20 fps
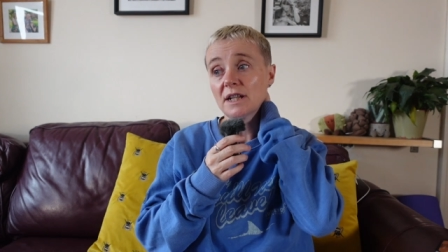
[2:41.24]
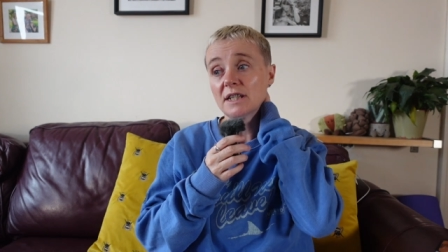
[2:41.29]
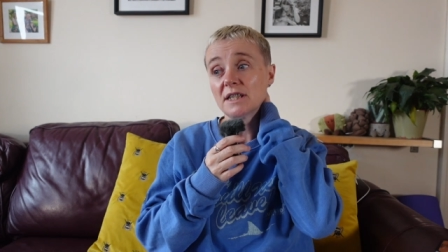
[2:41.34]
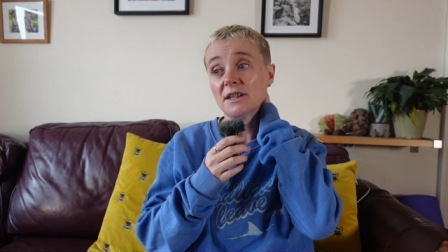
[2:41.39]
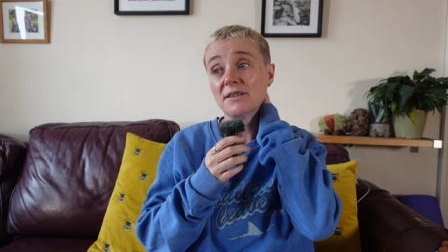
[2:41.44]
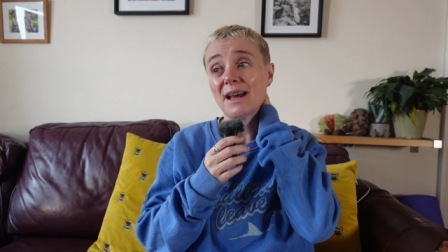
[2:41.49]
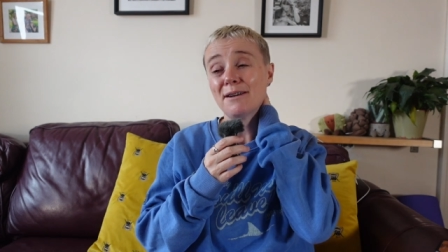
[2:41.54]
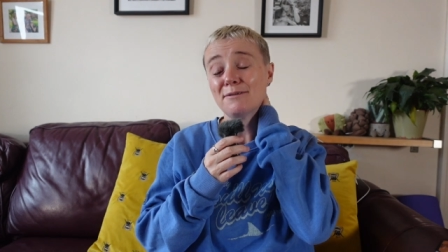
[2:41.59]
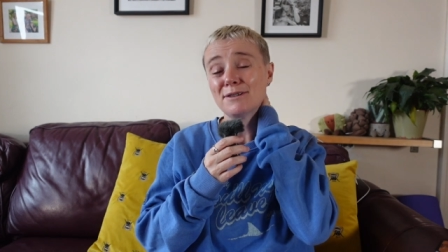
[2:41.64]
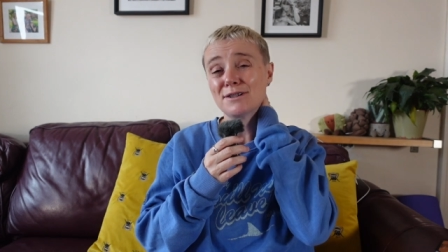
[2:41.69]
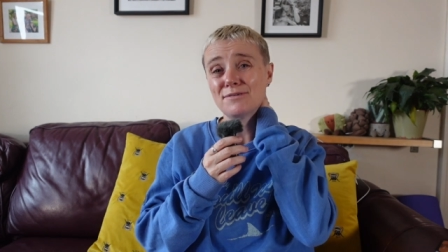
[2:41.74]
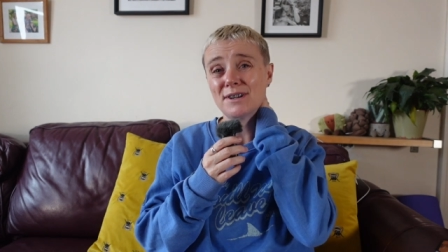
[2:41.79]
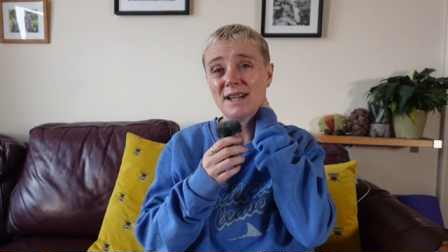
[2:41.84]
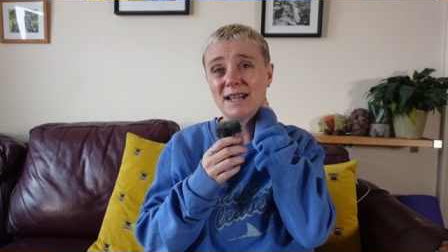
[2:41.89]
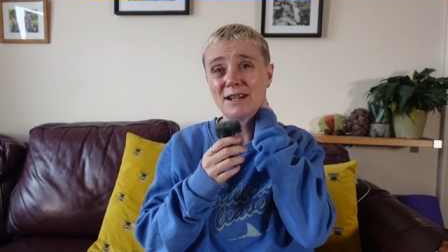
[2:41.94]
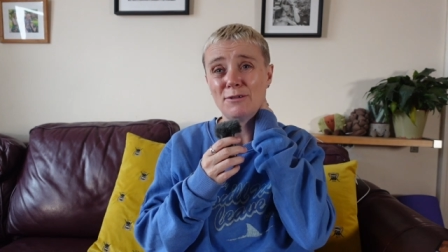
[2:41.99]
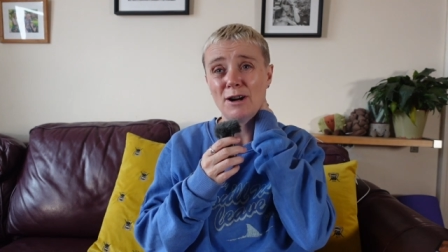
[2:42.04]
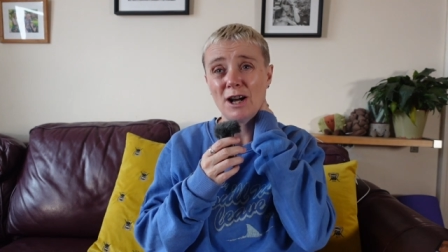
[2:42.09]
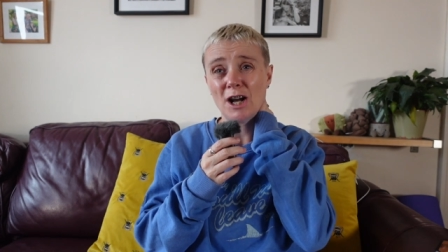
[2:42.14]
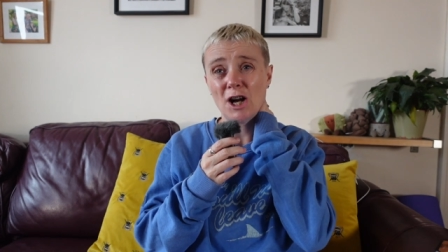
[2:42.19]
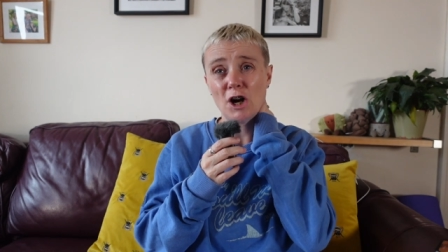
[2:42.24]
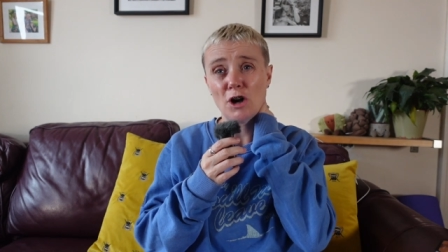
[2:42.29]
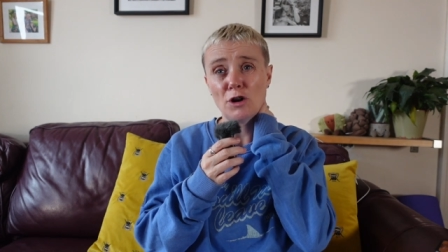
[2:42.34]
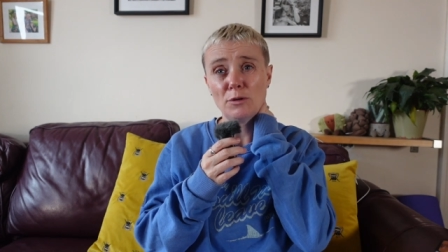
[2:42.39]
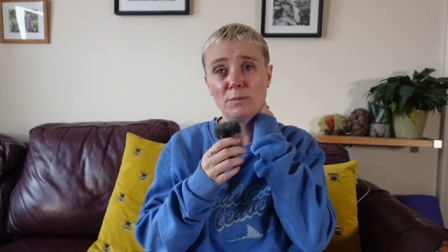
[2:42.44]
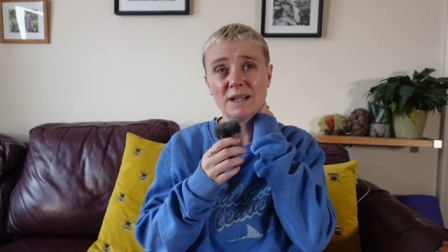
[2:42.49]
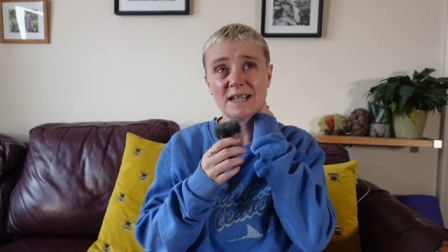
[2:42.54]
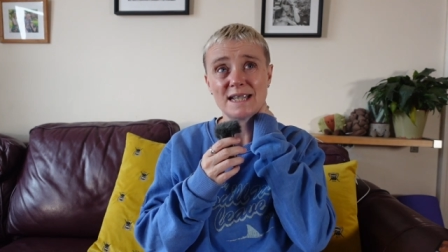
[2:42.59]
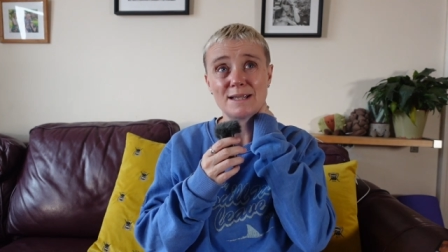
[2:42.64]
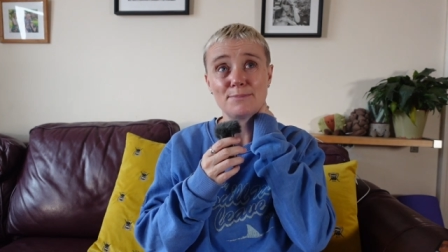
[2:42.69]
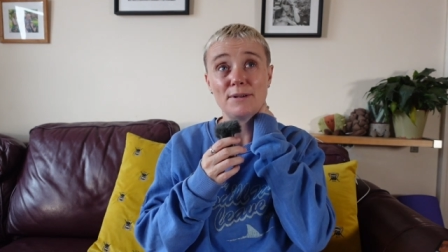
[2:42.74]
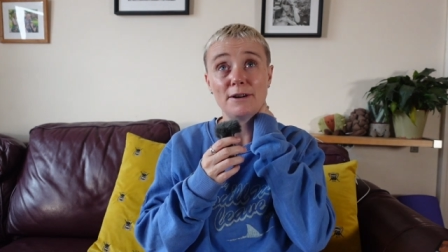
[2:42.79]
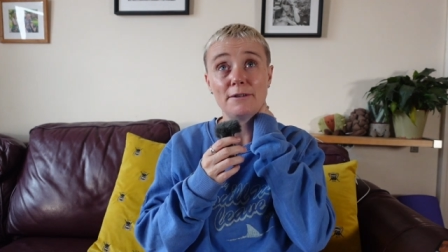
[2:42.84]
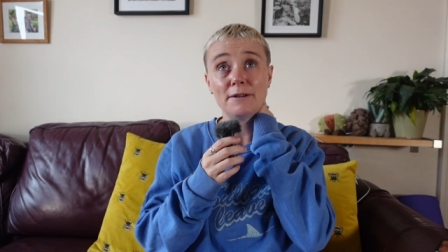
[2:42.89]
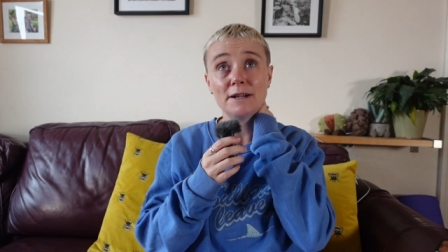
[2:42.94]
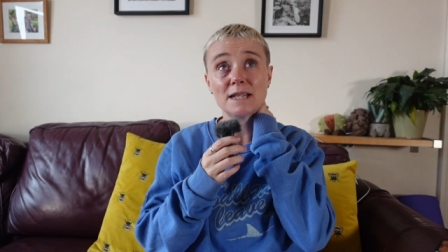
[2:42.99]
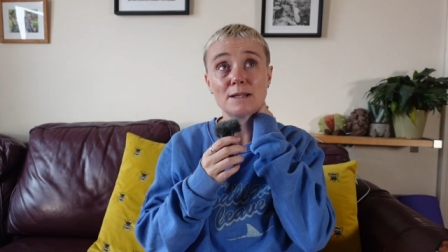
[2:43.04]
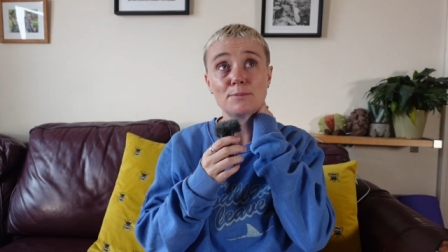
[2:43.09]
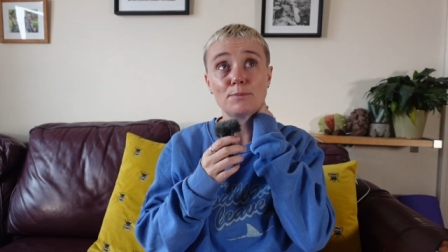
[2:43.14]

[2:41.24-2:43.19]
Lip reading: So that was really quite a horrible experience,